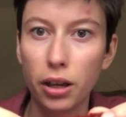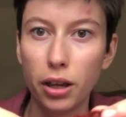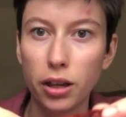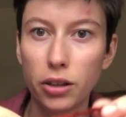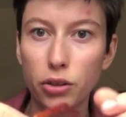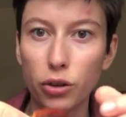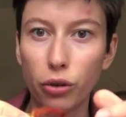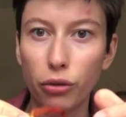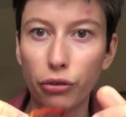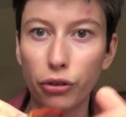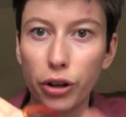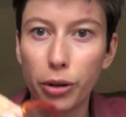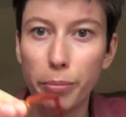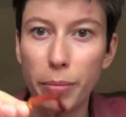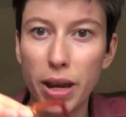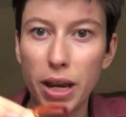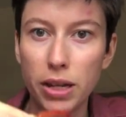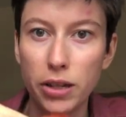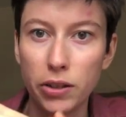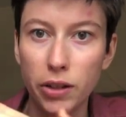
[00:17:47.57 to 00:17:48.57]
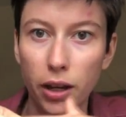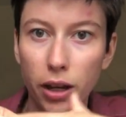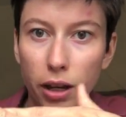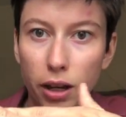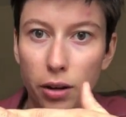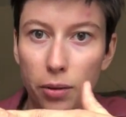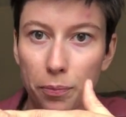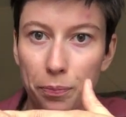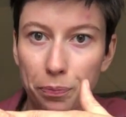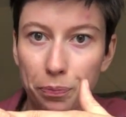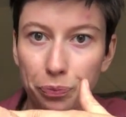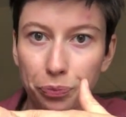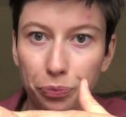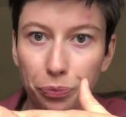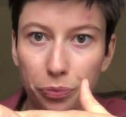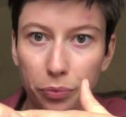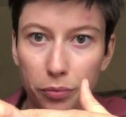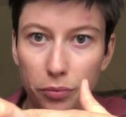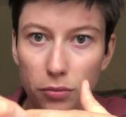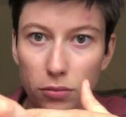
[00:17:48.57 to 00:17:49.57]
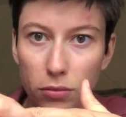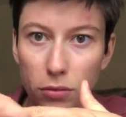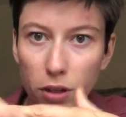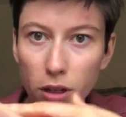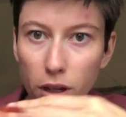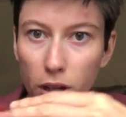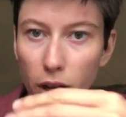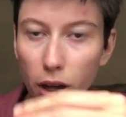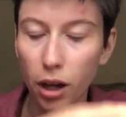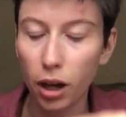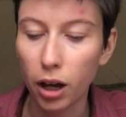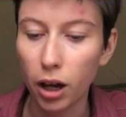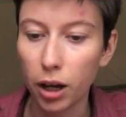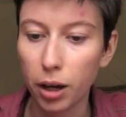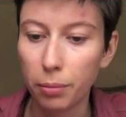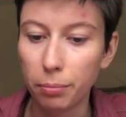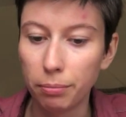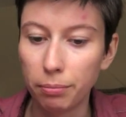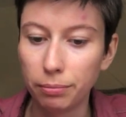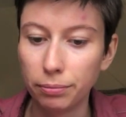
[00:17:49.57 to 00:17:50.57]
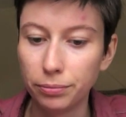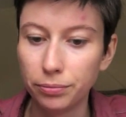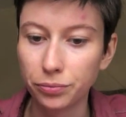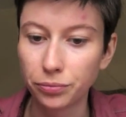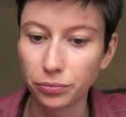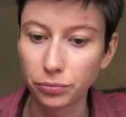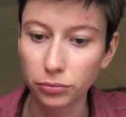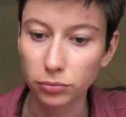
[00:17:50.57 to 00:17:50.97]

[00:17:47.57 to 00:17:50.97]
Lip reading: is often amazing. And